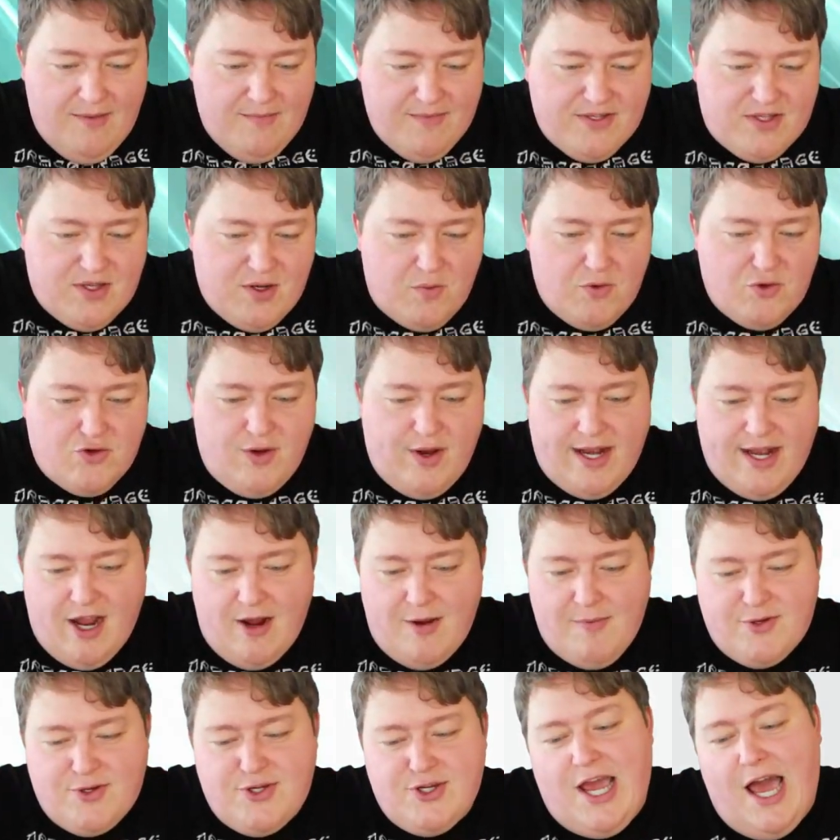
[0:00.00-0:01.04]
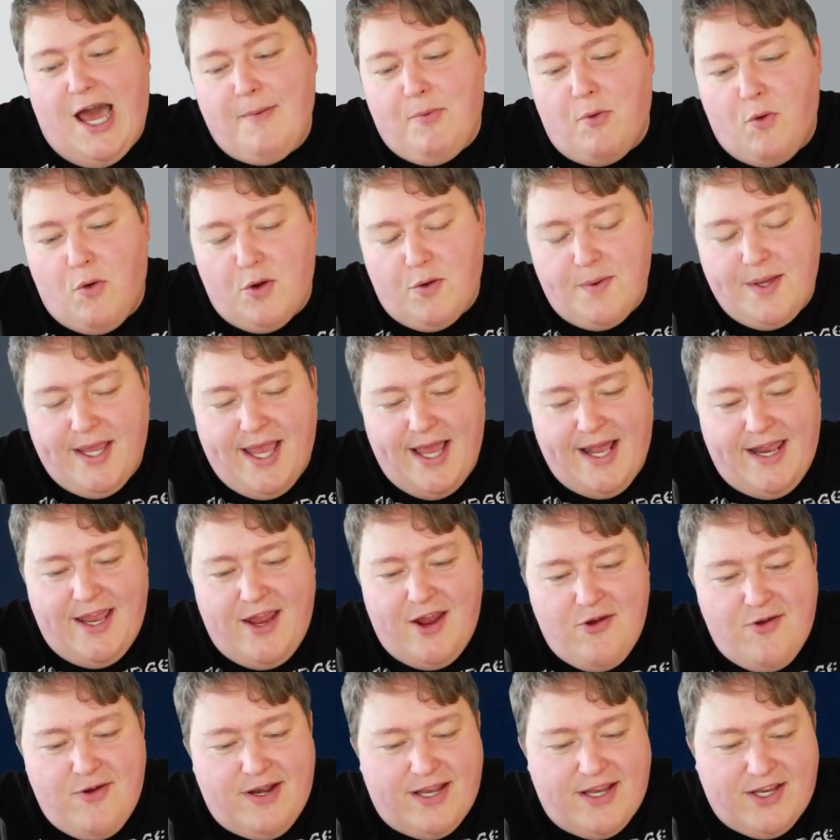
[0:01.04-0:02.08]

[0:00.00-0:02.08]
So we're trading our Machop. What do we get here in